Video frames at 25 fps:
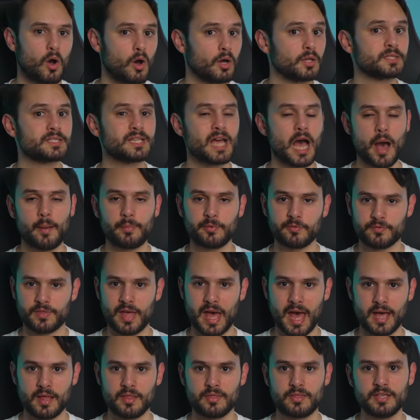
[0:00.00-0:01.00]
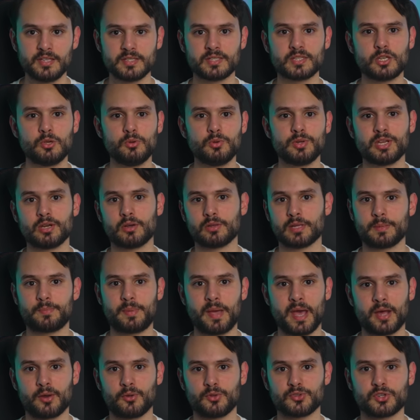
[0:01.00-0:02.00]
On top of that, these QD OLED
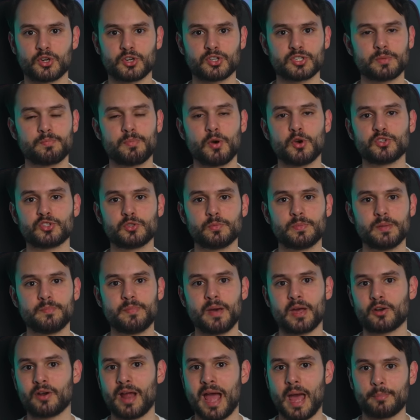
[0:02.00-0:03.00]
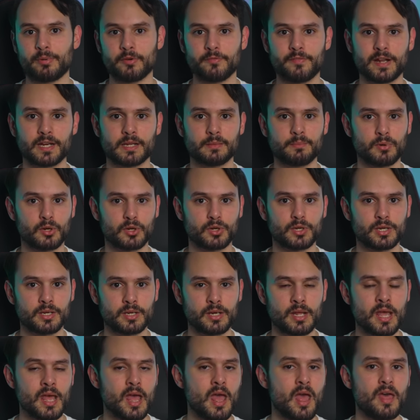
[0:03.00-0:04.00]
panels are supposed to be better at preventing
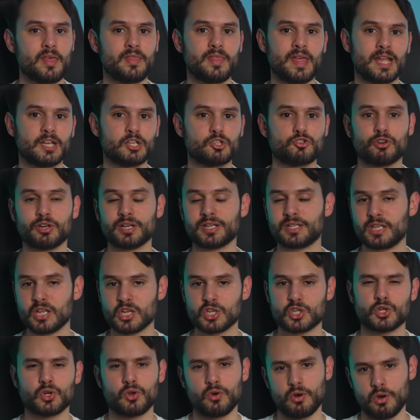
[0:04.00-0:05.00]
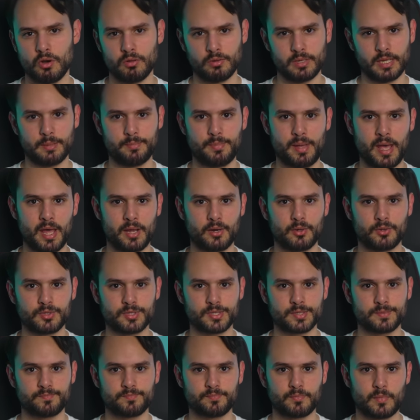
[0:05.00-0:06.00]
burn-in than traditional OLED
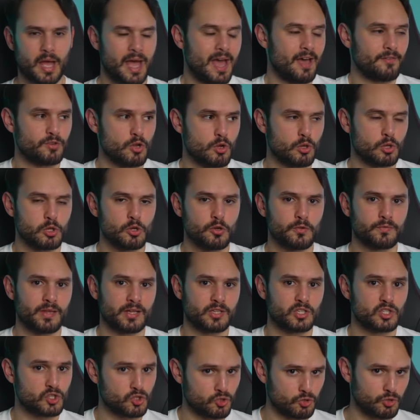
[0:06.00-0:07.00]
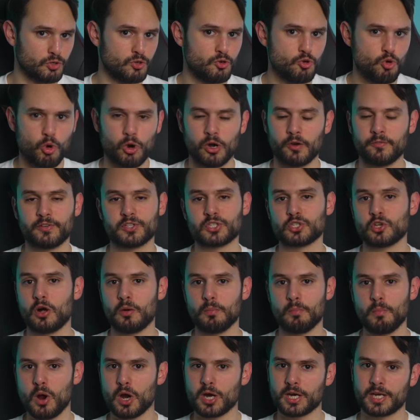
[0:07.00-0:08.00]
panels. I have no clue if that's true or if it's all
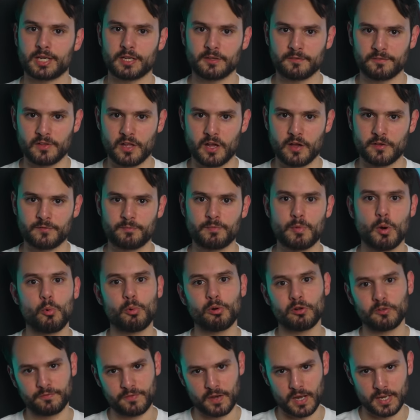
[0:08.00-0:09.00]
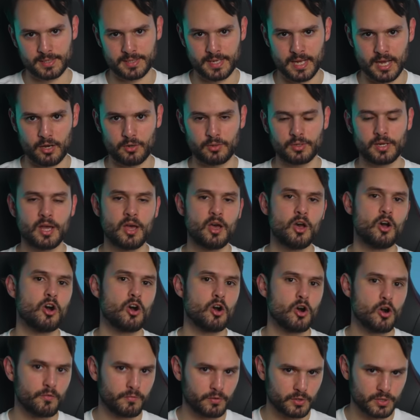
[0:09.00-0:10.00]
marketing fluff, but we'll find out
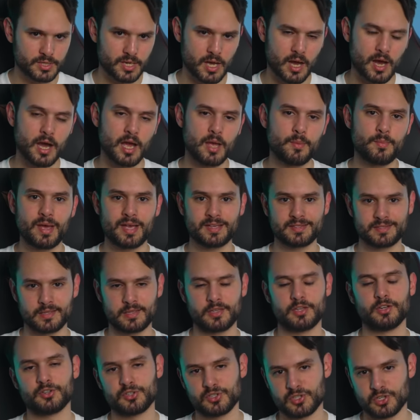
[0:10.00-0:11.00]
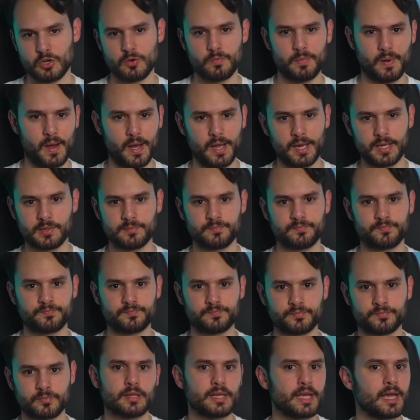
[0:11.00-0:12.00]
over time as the years go by.
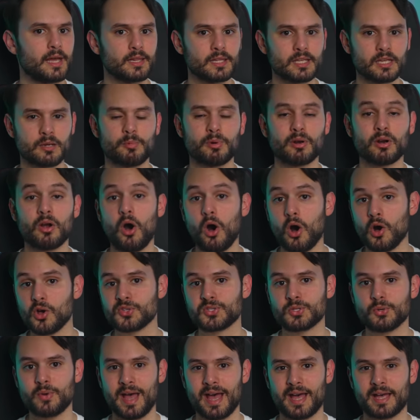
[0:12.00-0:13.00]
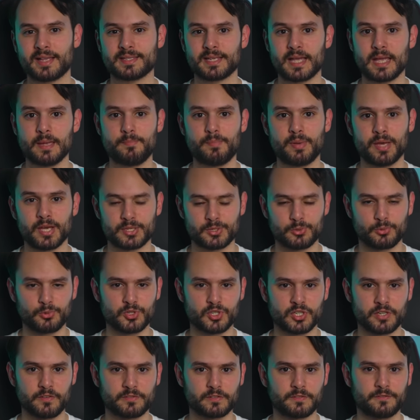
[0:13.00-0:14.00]
The Alienware also has a pixel
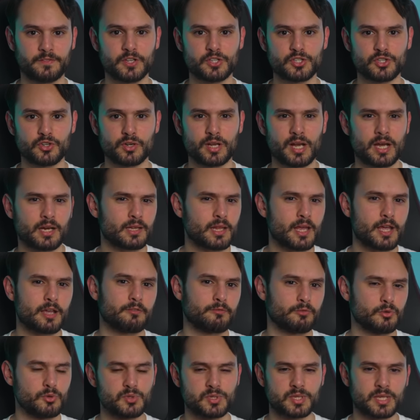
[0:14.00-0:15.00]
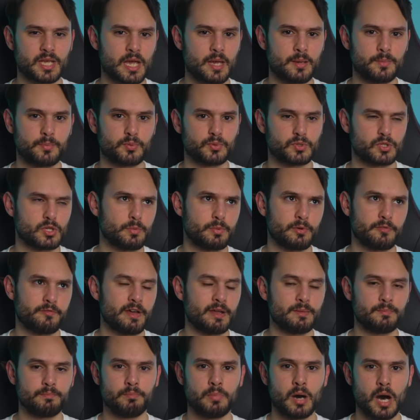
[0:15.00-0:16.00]
shift feature, kind of like RuneScape to
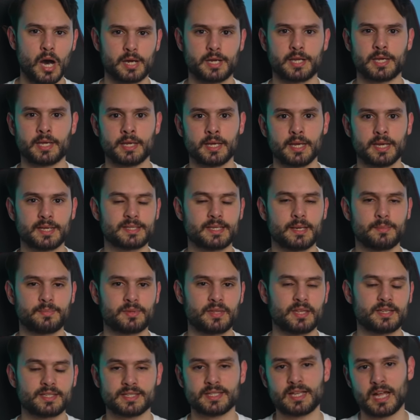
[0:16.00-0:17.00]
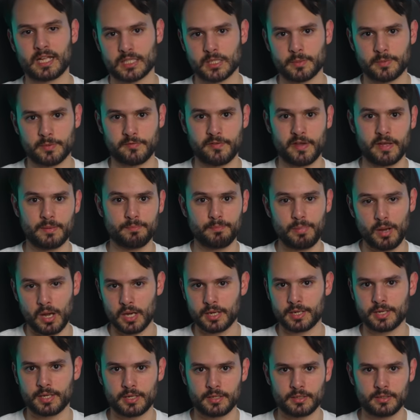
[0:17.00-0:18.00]
prevent botting, except this is not to prevent
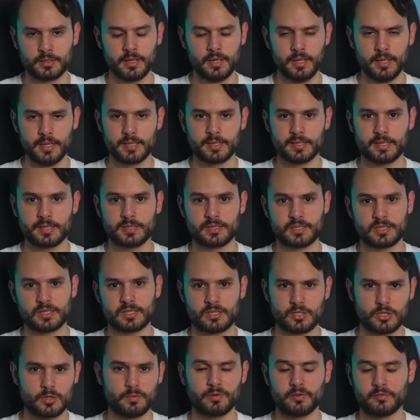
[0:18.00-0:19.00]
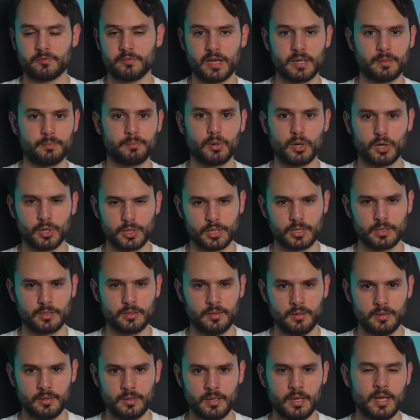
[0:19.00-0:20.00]
botting, it's to prevent burn-in.
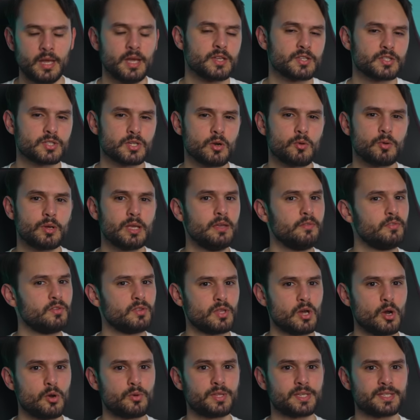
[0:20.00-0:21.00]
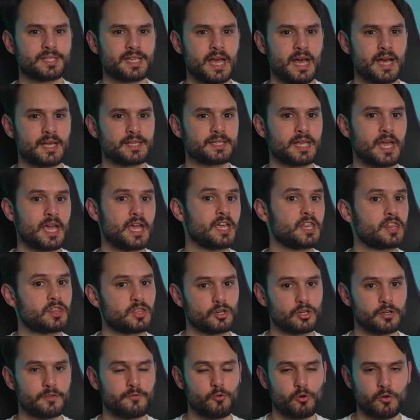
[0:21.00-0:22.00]
So even though this has a
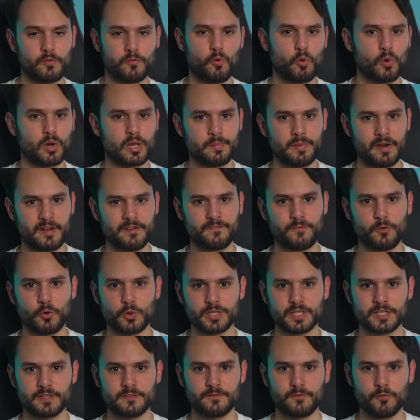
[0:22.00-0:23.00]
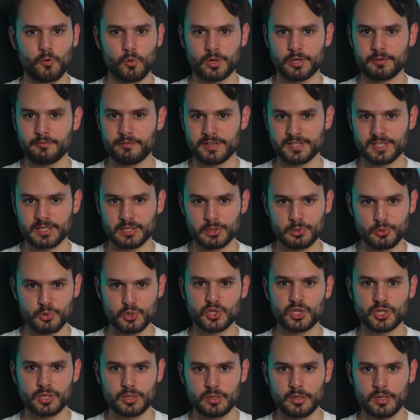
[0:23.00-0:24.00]
3440 by 1440
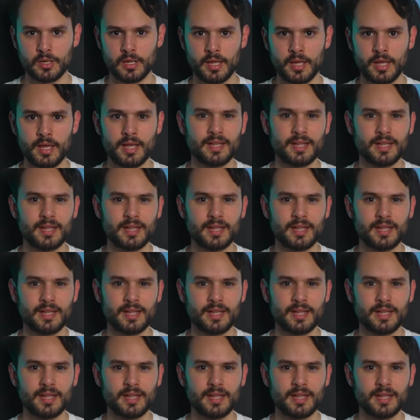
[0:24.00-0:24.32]
resolution,